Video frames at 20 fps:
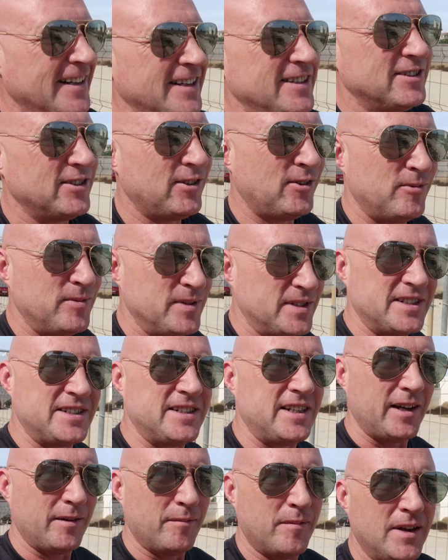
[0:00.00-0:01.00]
It's always the
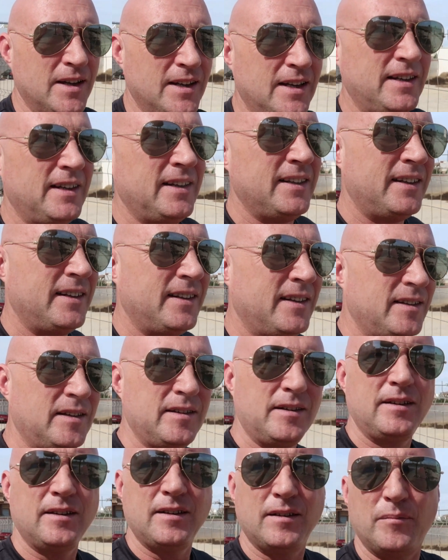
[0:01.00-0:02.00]
same.
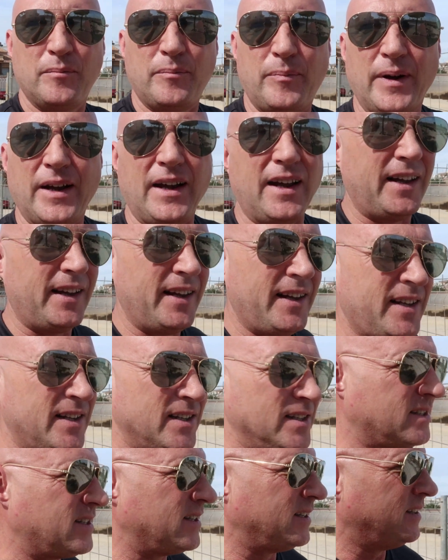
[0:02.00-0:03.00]
But it
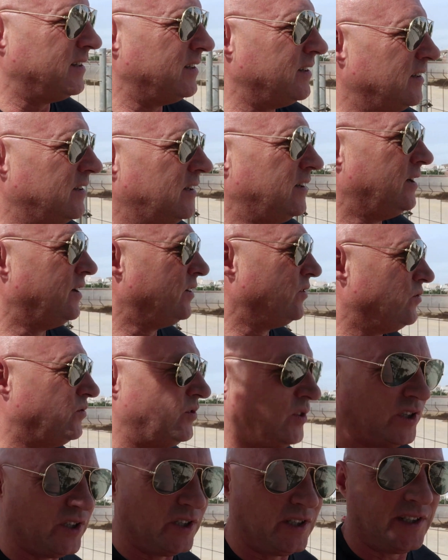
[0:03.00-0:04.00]
is
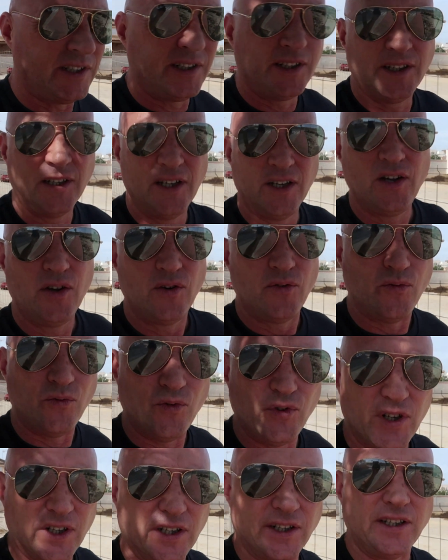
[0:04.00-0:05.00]
really,
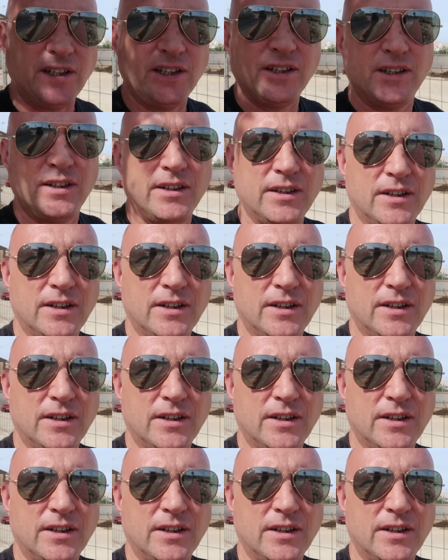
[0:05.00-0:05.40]
really